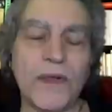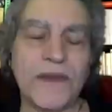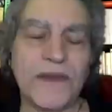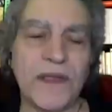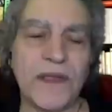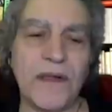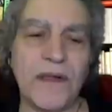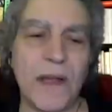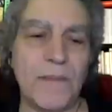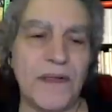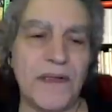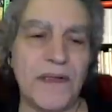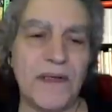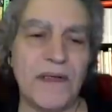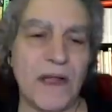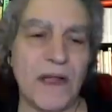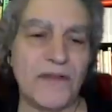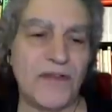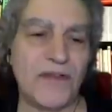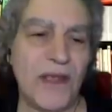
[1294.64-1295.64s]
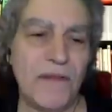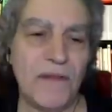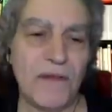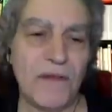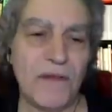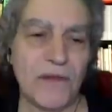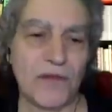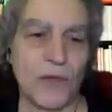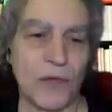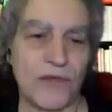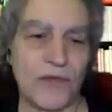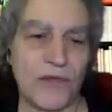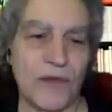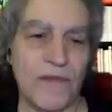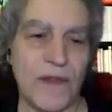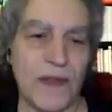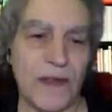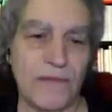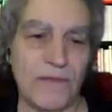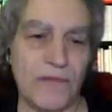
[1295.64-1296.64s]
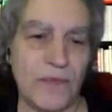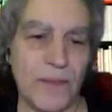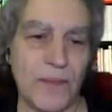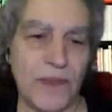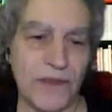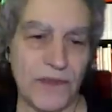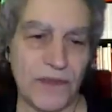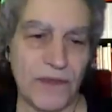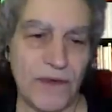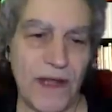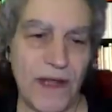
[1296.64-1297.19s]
the indictment did not say the source of that information, correct?